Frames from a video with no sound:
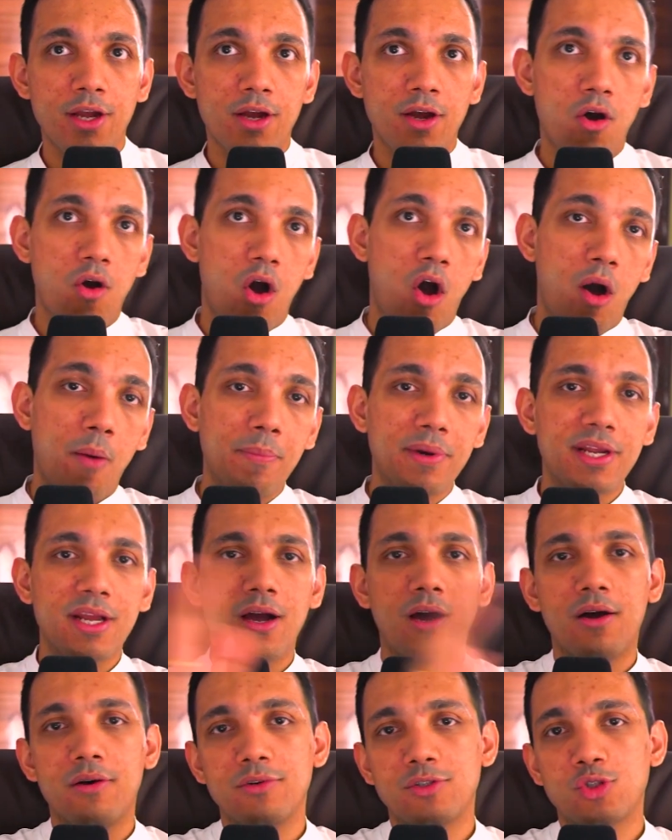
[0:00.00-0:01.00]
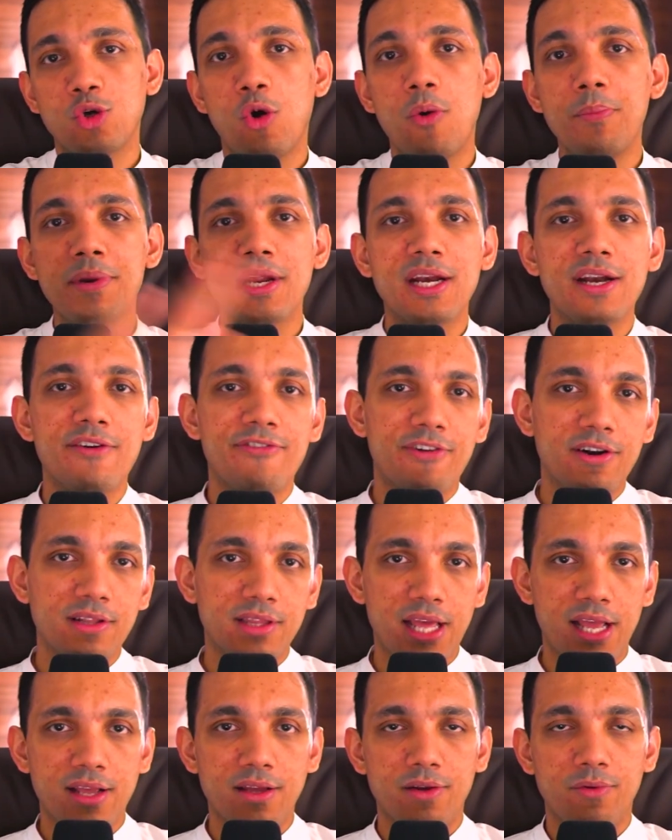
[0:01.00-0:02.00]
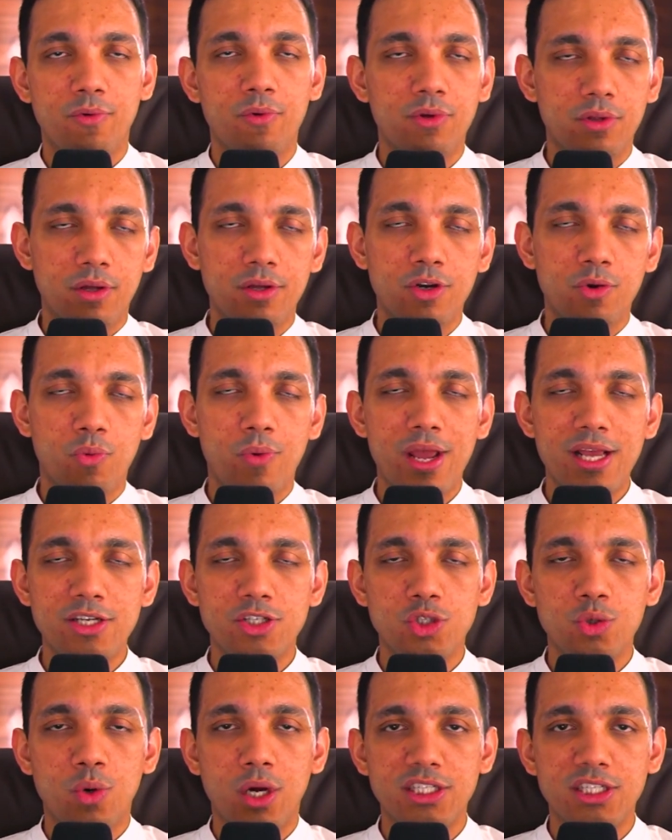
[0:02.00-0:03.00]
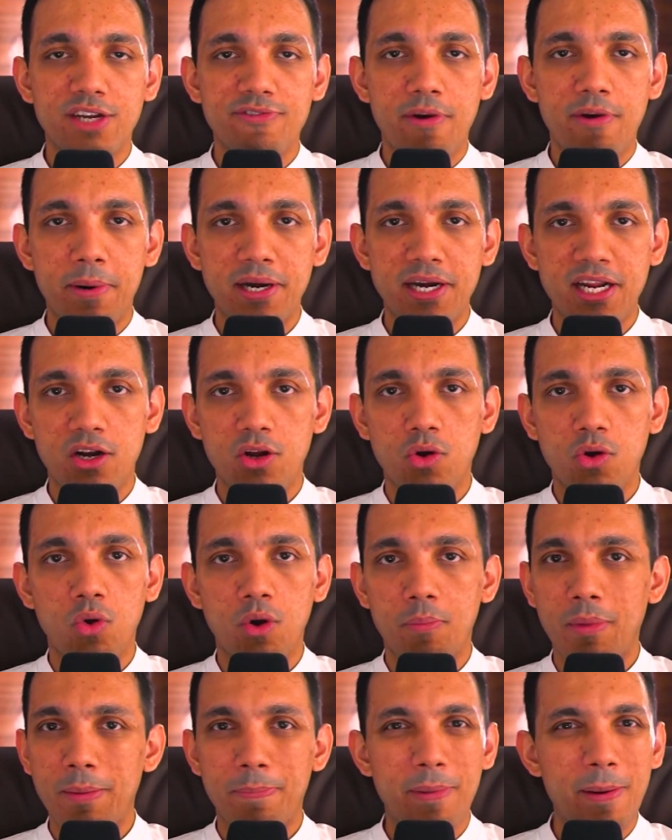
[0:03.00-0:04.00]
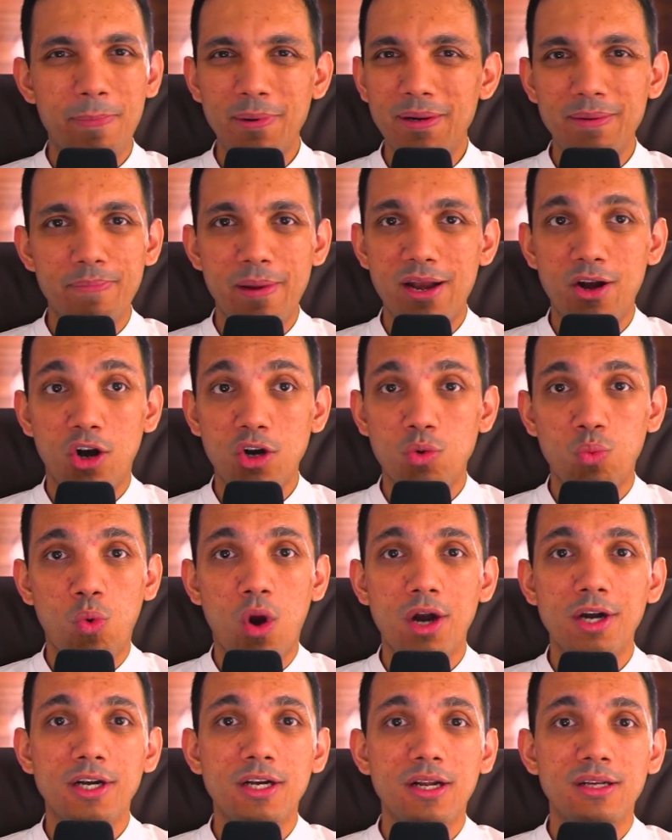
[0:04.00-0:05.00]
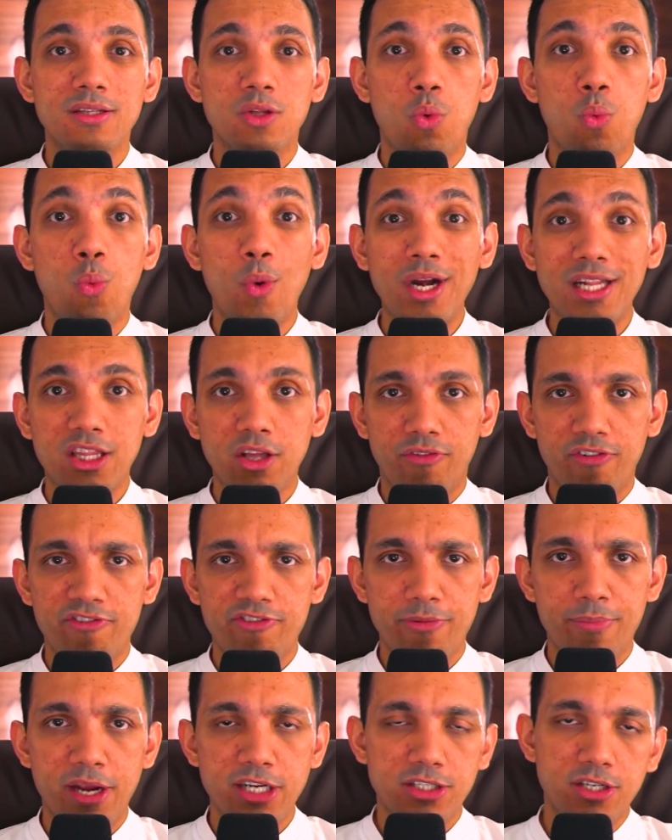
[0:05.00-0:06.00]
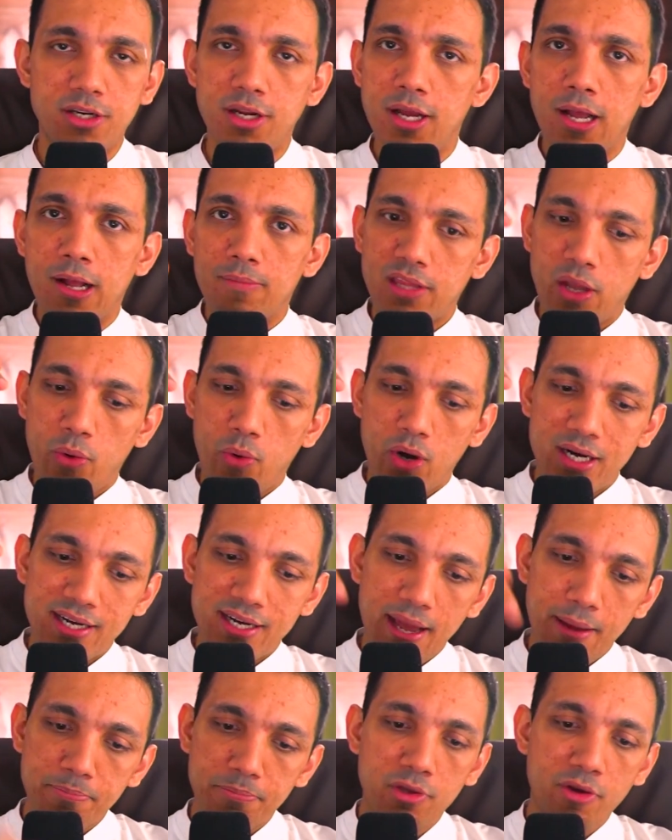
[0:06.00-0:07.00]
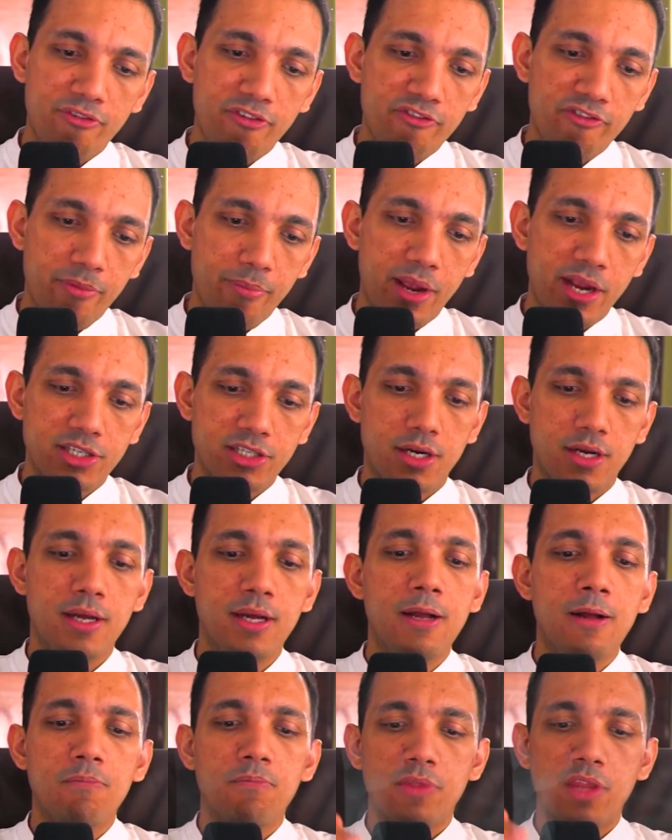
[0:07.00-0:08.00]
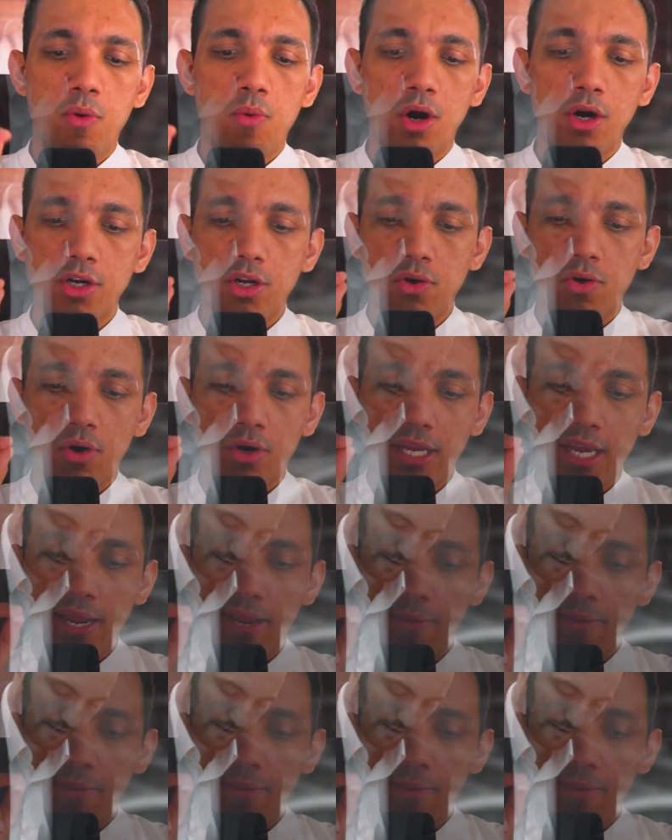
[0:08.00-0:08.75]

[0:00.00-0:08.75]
so many different ways to achieve a particular goal. But people may not want the width of information. They want depth of information. They want to know, okay,